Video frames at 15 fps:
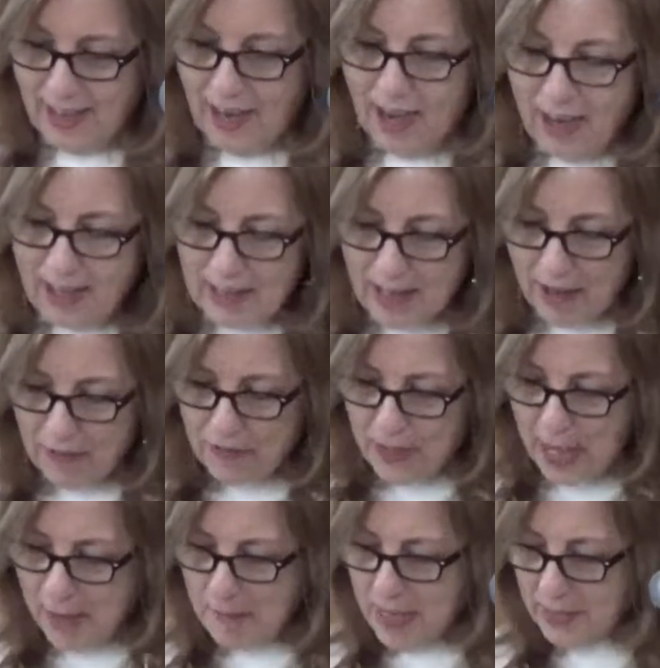I love
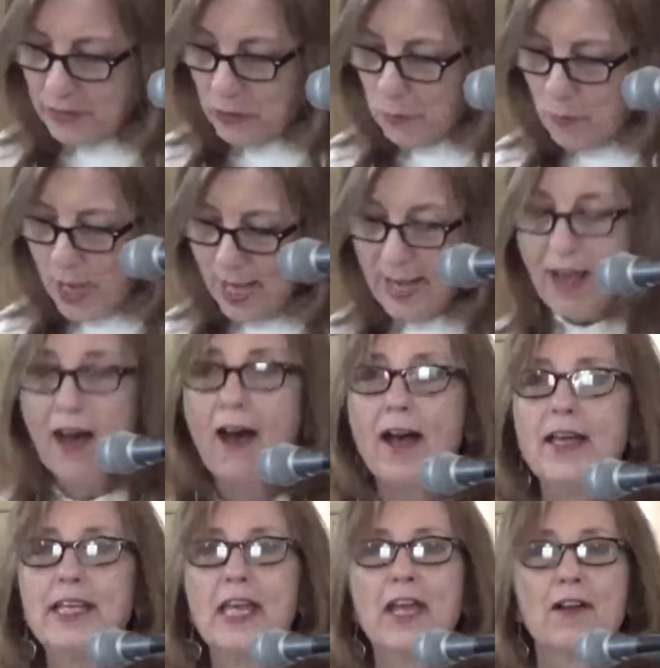them, and in a way,
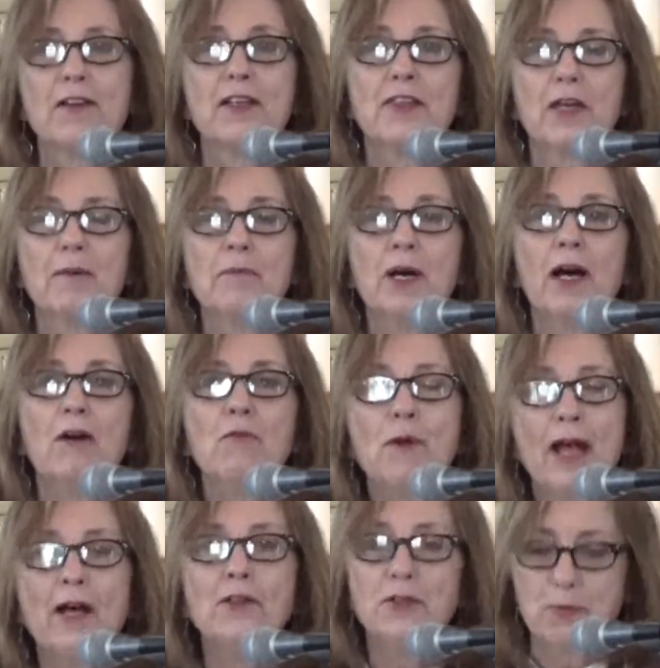I carry them
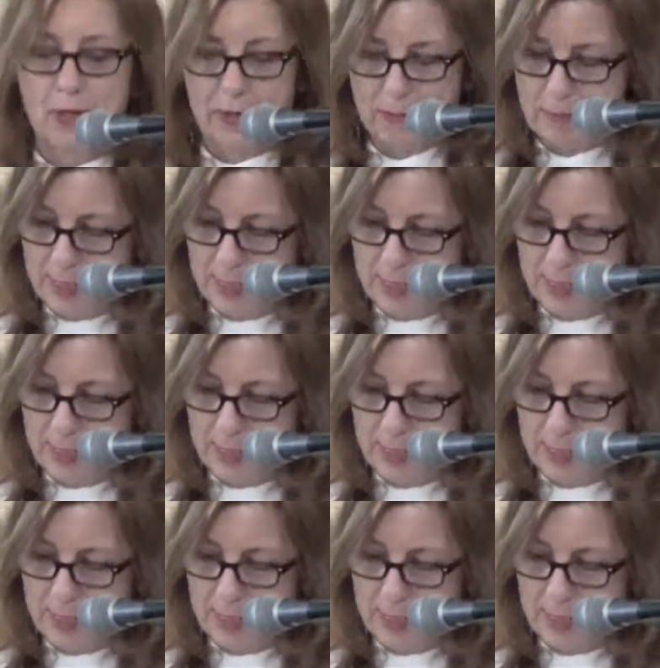around with